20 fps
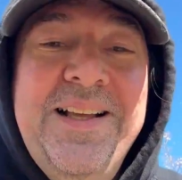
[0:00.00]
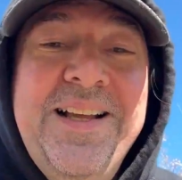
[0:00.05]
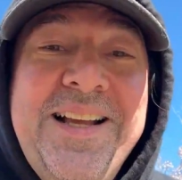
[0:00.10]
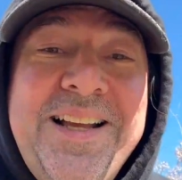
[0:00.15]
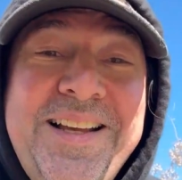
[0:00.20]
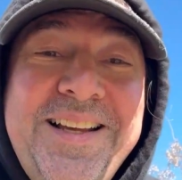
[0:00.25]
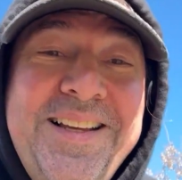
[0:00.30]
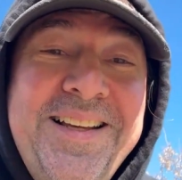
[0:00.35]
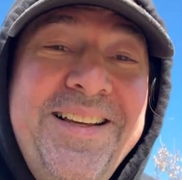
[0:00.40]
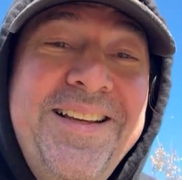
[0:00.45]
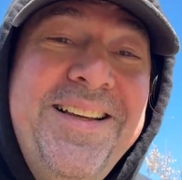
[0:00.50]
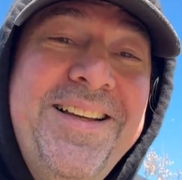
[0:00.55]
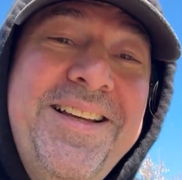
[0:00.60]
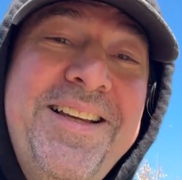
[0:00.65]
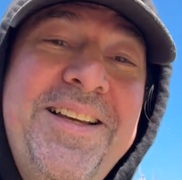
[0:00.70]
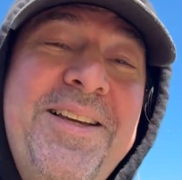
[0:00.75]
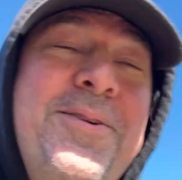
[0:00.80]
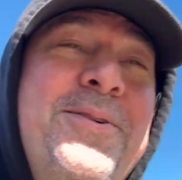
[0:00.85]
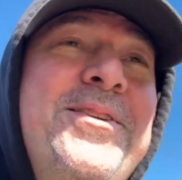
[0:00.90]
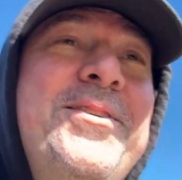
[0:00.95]

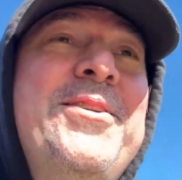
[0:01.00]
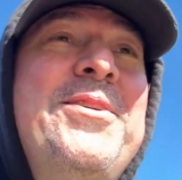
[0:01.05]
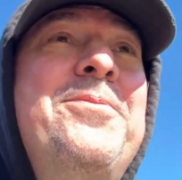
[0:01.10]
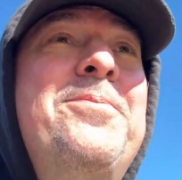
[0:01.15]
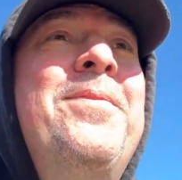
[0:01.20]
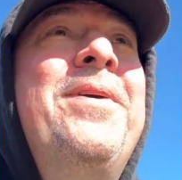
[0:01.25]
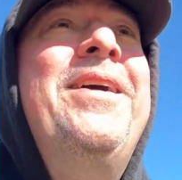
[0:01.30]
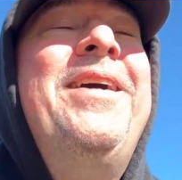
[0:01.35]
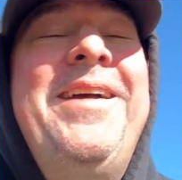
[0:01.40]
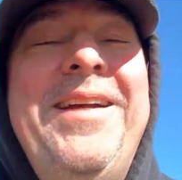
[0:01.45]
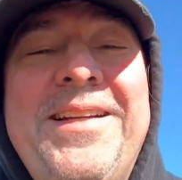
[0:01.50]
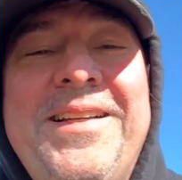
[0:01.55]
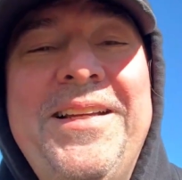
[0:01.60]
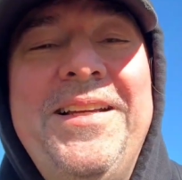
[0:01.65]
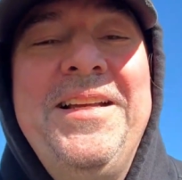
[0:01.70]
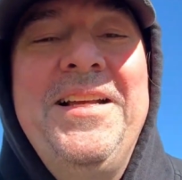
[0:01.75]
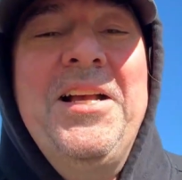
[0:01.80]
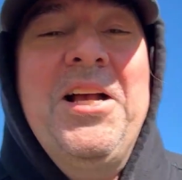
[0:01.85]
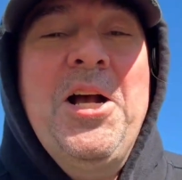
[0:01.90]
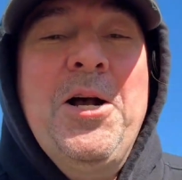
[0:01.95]
Hey, welcome back.
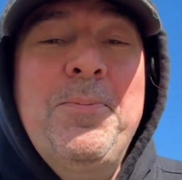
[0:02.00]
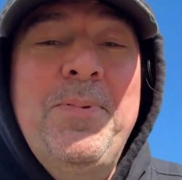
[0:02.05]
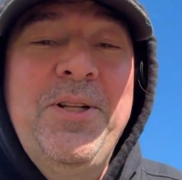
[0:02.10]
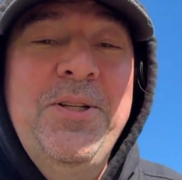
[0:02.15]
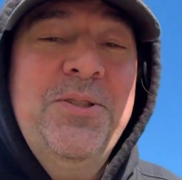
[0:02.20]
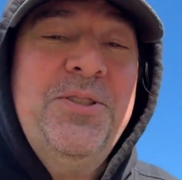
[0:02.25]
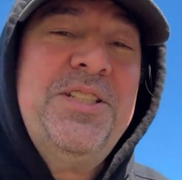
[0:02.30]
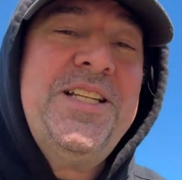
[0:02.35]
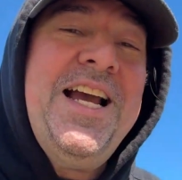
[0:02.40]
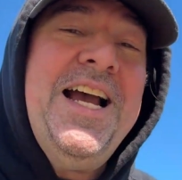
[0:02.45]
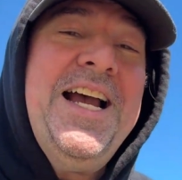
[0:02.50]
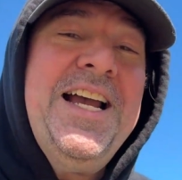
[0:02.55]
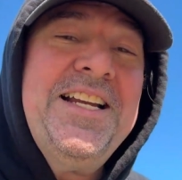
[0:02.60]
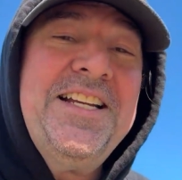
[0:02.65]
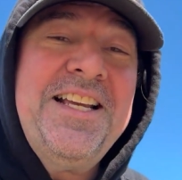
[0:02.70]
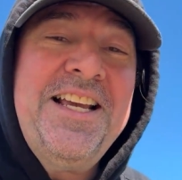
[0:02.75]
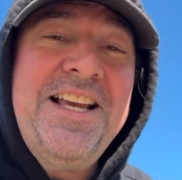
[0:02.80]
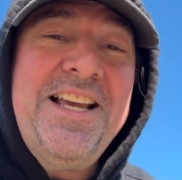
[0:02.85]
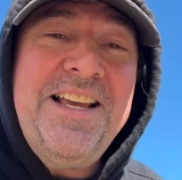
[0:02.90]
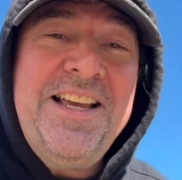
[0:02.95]
Blue Sky
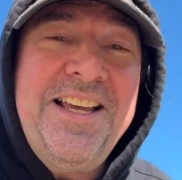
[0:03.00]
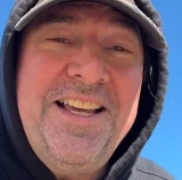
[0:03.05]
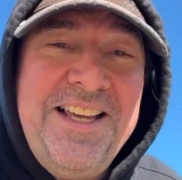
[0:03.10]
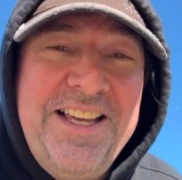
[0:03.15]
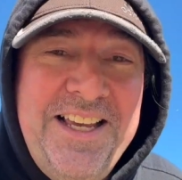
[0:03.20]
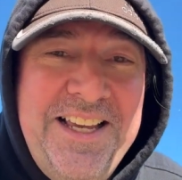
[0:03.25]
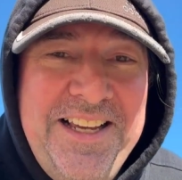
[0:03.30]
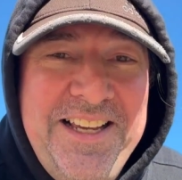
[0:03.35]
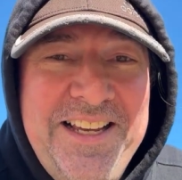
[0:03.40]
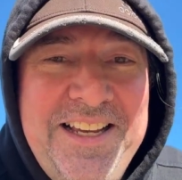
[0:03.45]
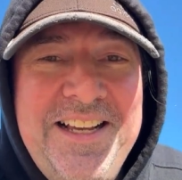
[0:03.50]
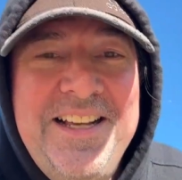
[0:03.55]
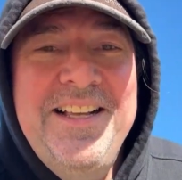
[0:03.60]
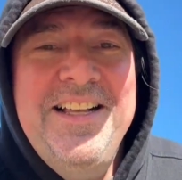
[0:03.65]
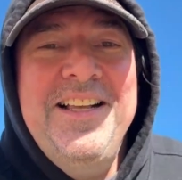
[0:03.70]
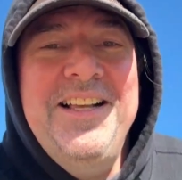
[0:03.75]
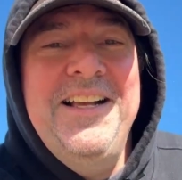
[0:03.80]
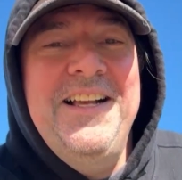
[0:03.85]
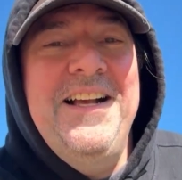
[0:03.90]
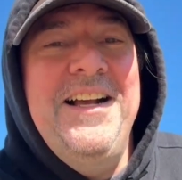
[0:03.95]
Day!
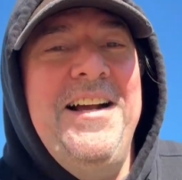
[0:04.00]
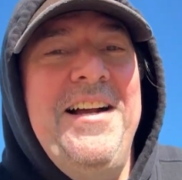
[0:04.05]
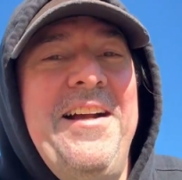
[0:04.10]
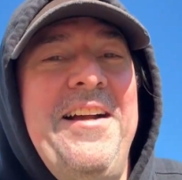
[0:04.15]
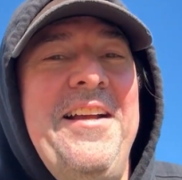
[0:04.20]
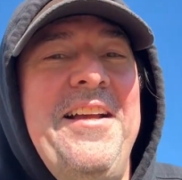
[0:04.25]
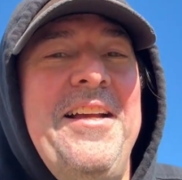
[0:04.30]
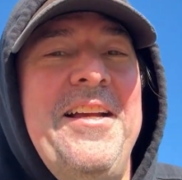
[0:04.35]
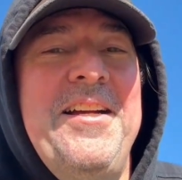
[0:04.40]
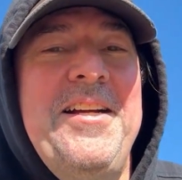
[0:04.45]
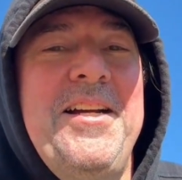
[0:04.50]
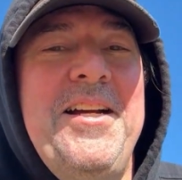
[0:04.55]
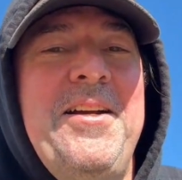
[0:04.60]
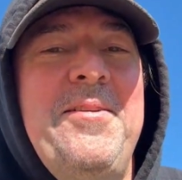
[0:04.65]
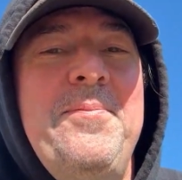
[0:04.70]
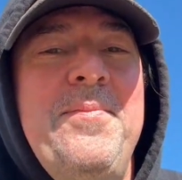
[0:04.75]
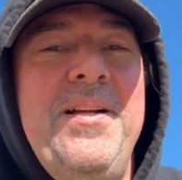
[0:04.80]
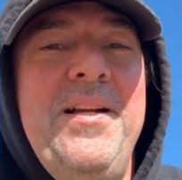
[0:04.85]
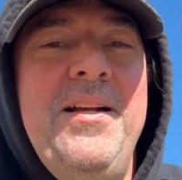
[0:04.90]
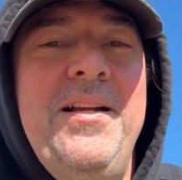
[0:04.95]
I
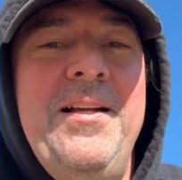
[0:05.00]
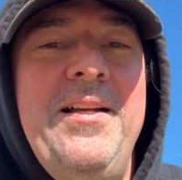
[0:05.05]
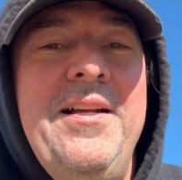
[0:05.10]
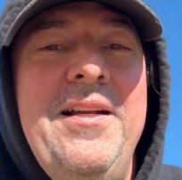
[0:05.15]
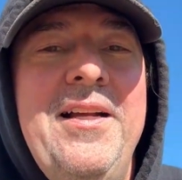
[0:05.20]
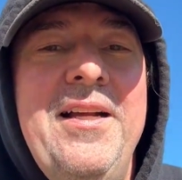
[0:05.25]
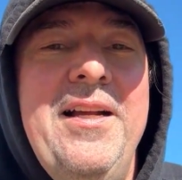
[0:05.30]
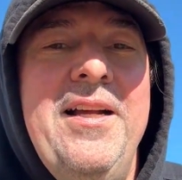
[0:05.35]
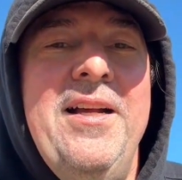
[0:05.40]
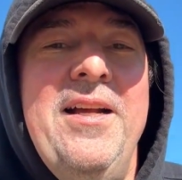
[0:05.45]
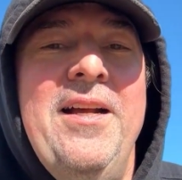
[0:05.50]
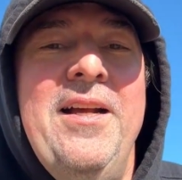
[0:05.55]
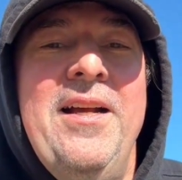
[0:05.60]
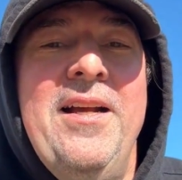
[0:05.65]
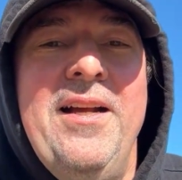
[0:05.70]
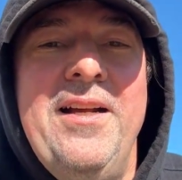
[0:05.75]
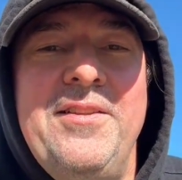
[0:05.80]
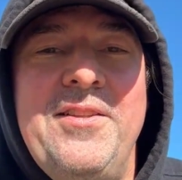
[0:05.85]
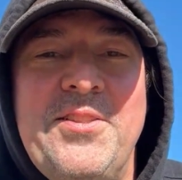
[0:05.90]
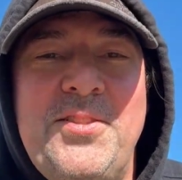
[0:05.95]
am
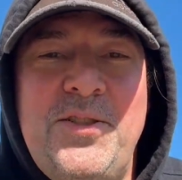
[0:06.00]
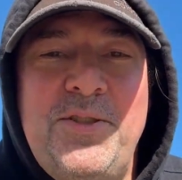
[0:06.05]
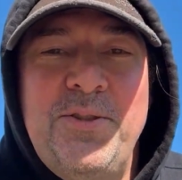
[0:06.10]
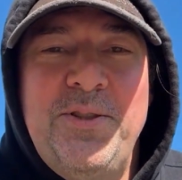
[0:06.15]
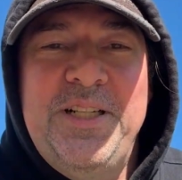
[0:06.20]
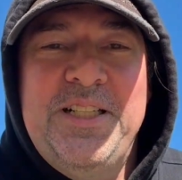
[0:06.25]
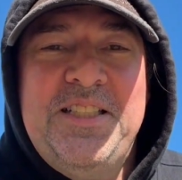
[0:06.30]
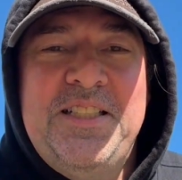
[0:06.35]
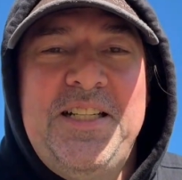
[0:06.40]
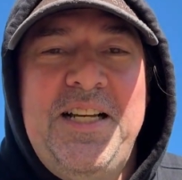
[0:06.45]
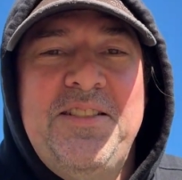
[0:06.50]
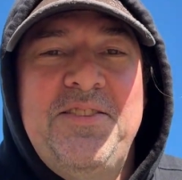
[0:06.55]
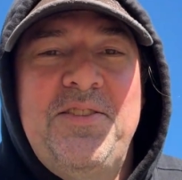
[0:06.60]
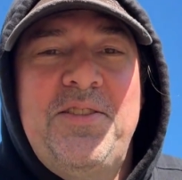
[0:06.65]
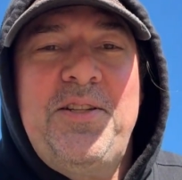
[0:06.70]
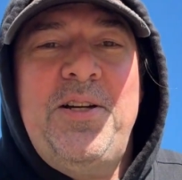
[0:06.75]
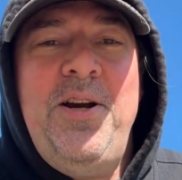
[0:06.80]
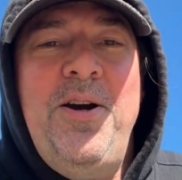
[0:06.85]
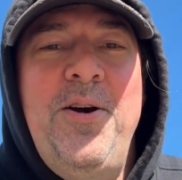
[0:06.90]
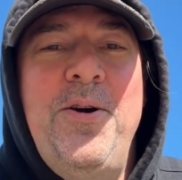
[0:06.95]
the story
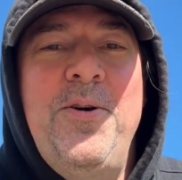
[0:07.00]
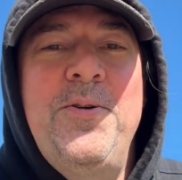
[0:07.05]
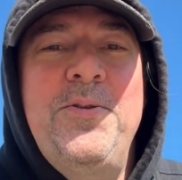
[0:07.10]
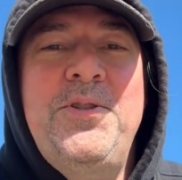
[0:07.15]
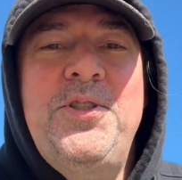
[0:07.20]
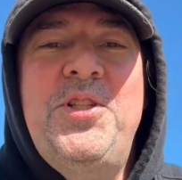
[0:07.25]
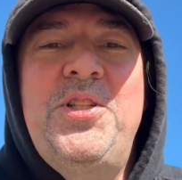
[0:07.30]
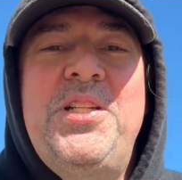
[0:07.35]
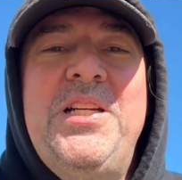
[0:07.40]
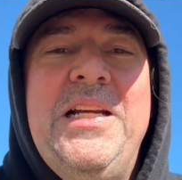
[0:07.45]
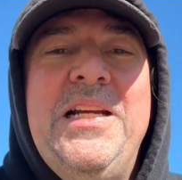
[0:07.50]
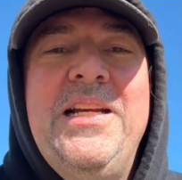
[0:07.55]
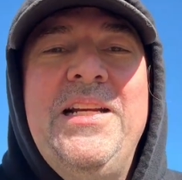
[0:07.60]
sentence coach.